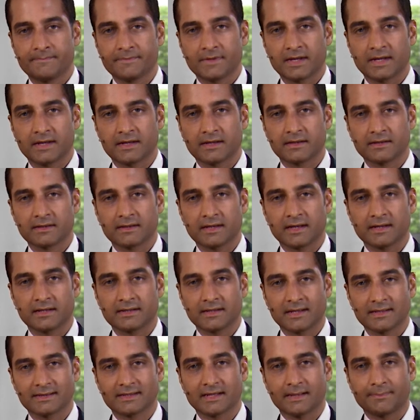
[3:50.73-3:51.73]
And that,
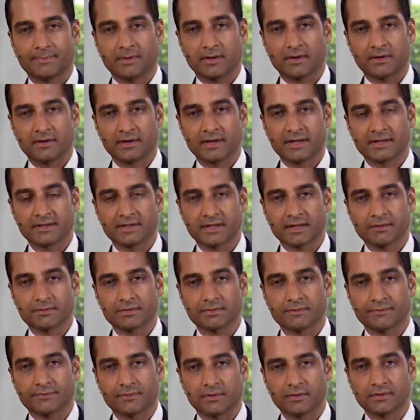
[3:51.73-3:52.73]
that type of hernia that I
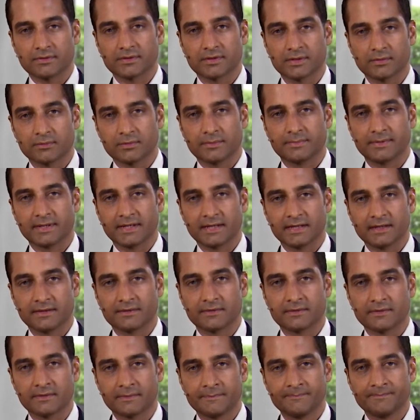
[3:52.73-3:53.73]
was referring to would be
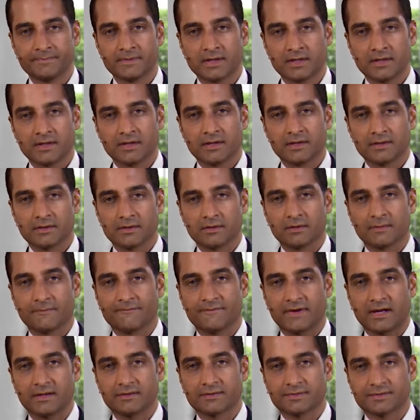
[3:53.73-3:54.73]
either your
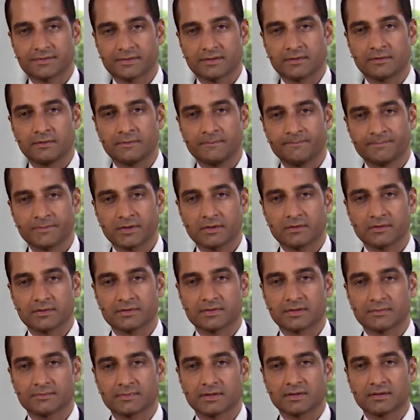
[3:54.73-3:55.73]
omphalocele or
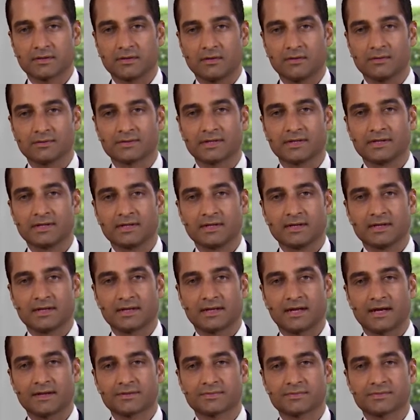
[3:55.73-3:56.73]
something called
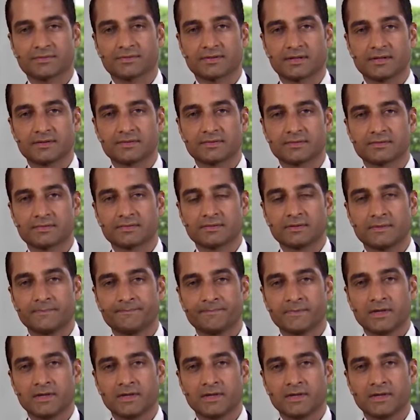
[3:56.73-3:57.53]
gastroschisis.